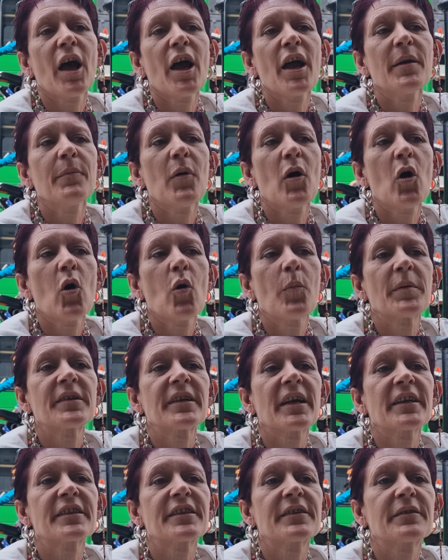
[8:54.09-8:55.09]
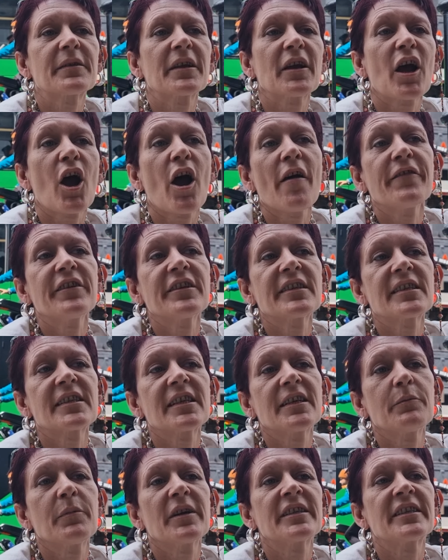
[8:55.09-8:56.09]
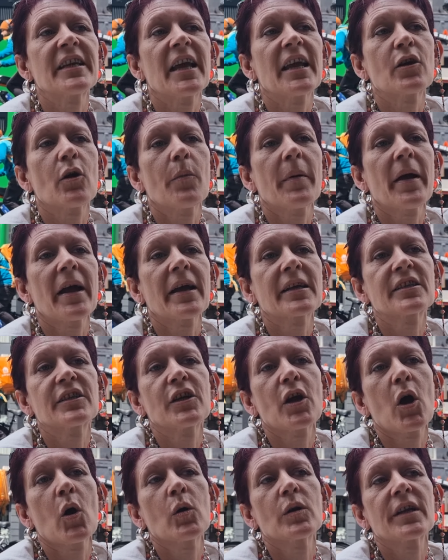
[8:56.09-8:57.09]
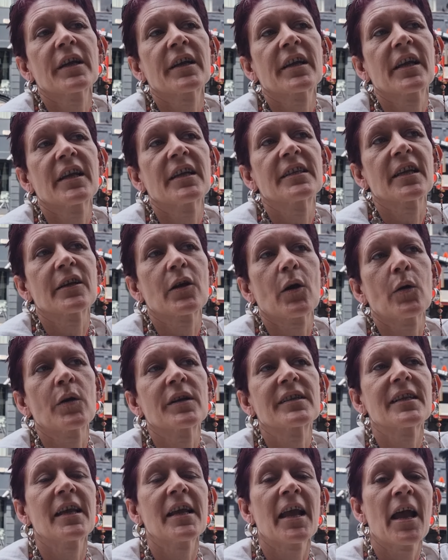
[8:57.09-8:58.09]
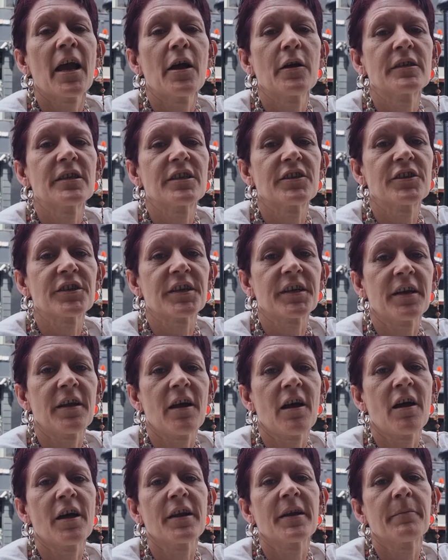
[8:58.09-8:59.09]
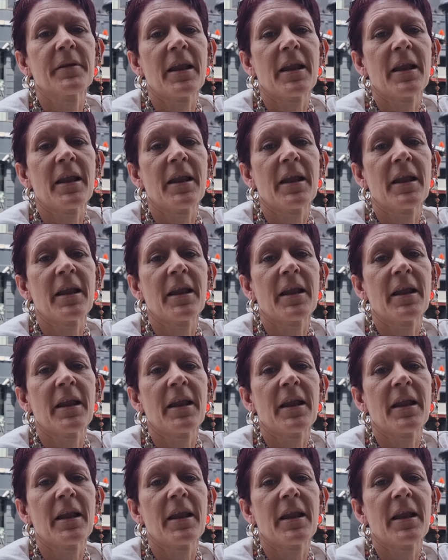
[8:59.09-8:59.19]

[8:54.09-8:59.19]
I'm hoping that the, obviously when they go back, the older kids are going to say, How did you get on?